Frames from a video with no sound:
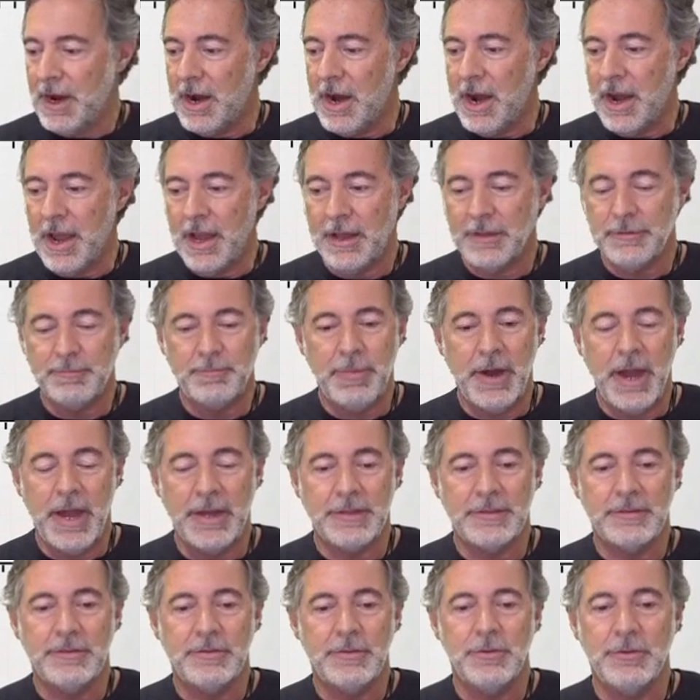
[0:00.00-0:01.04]

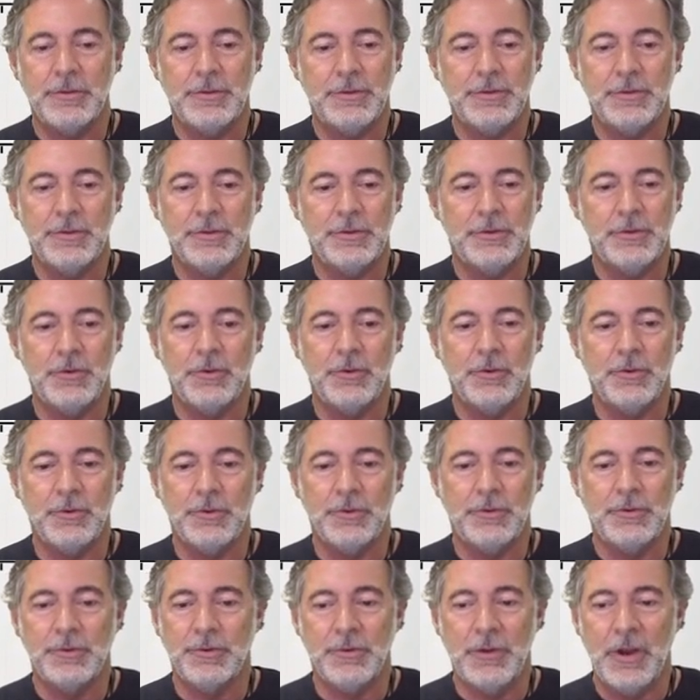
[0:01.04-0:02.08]
expect to
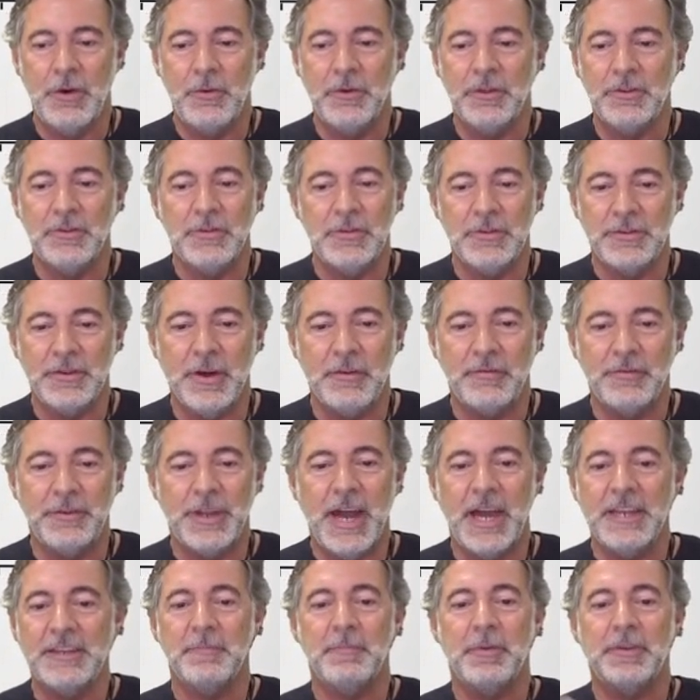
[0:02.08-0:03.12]
a reduce of
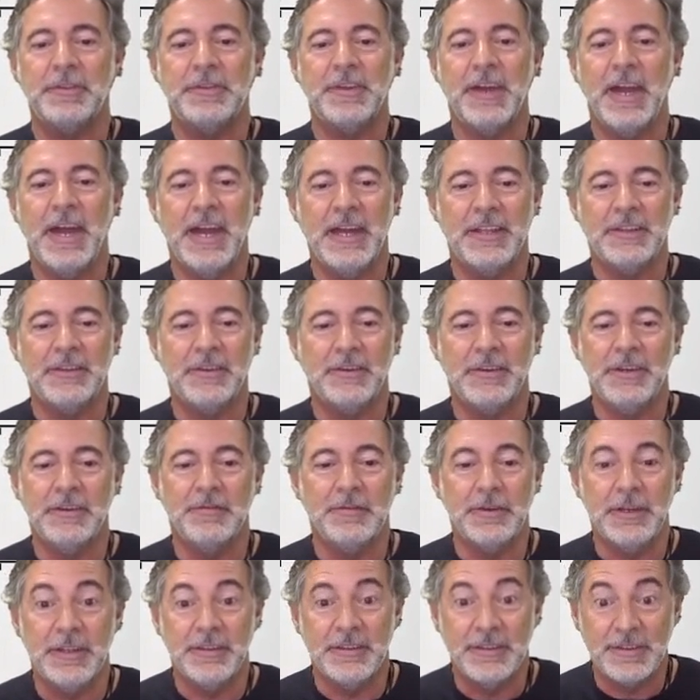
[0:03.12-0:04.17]
90% or
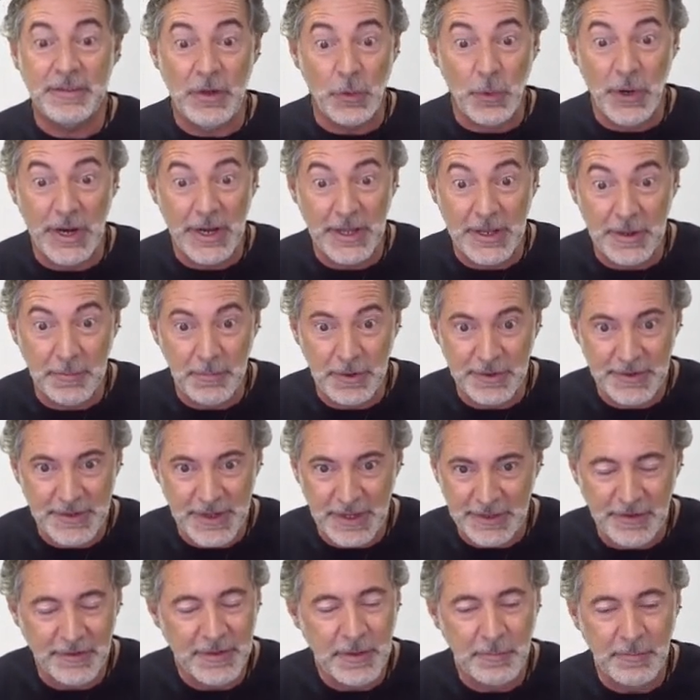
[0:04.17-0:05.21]
even
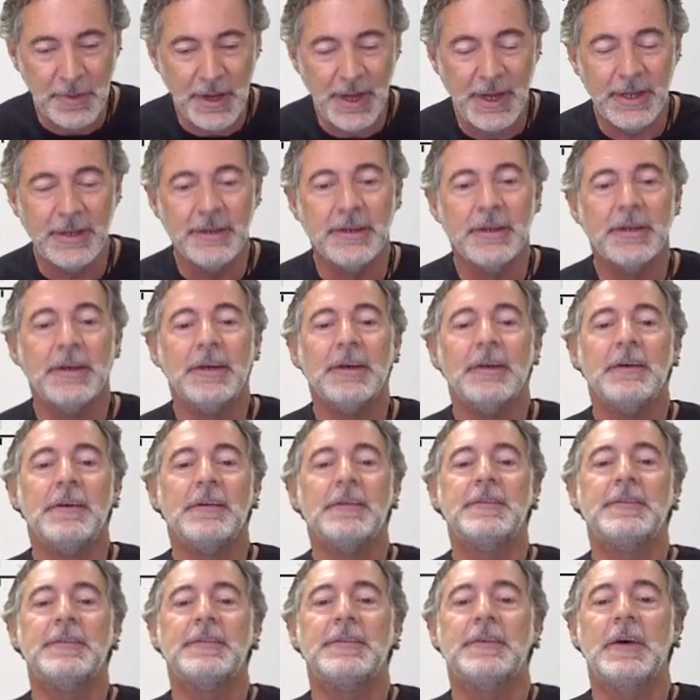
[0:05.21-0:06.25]
100% of the pain.
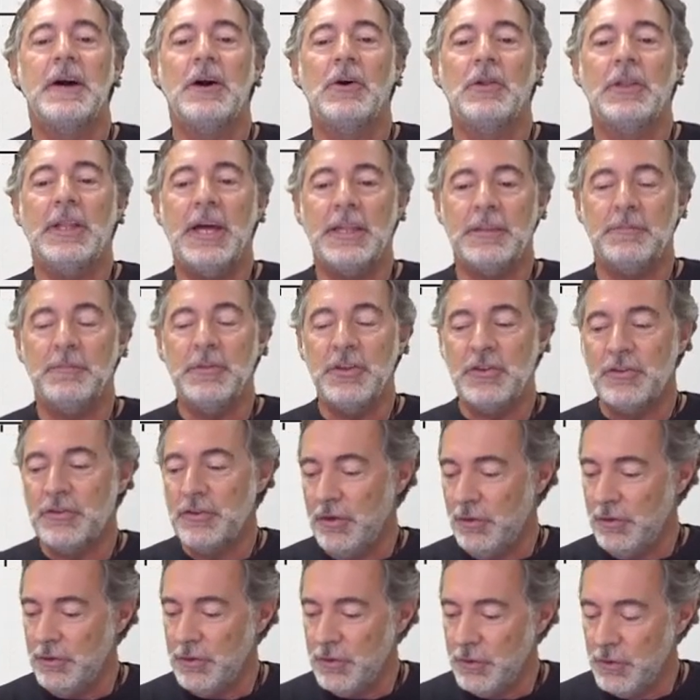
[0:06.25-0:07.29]
So let me
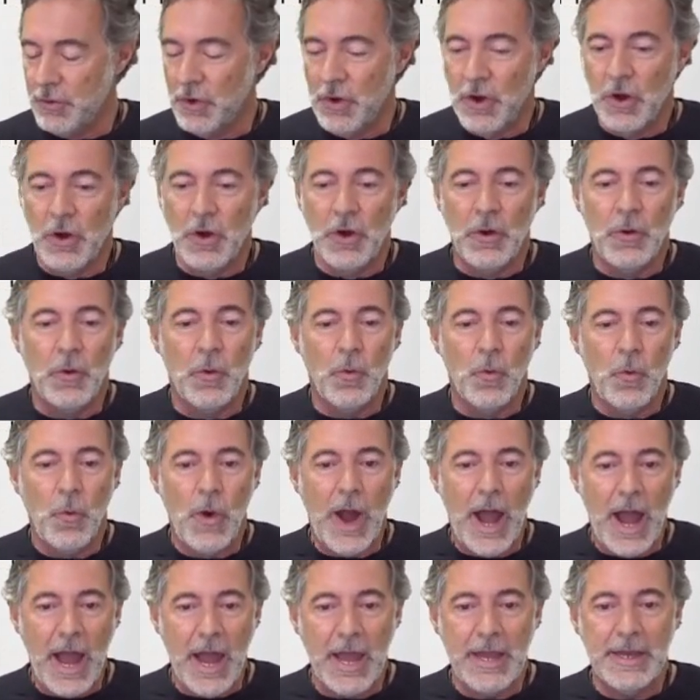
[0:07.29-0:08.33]
show you
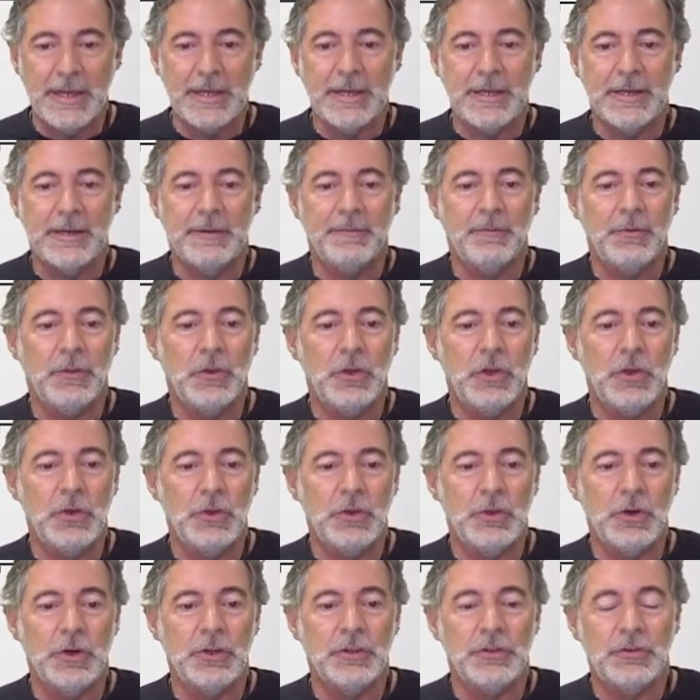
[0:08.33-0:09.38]
why
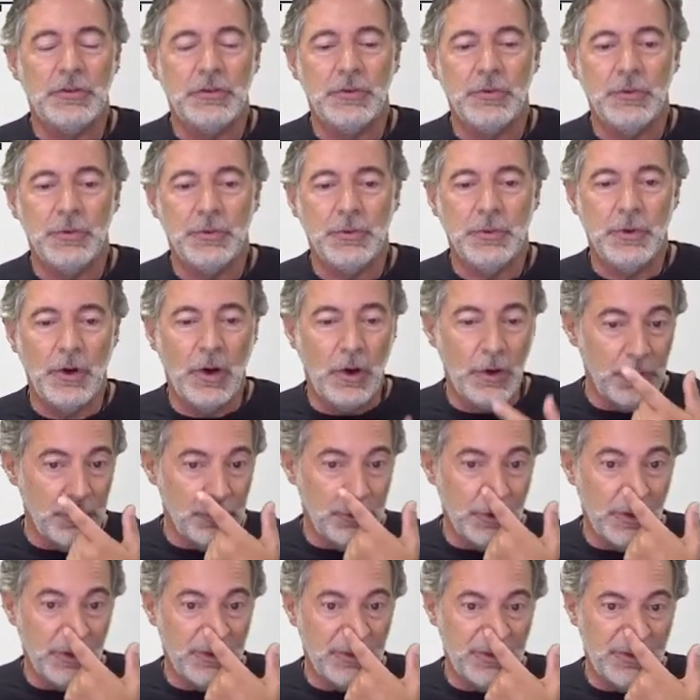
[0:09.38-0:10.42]
you don't choose, or
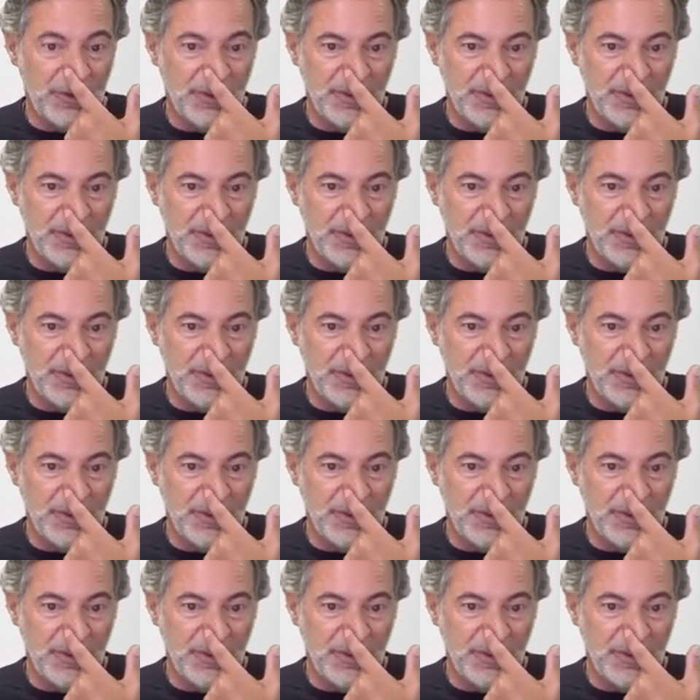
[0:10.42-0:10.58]
you don't do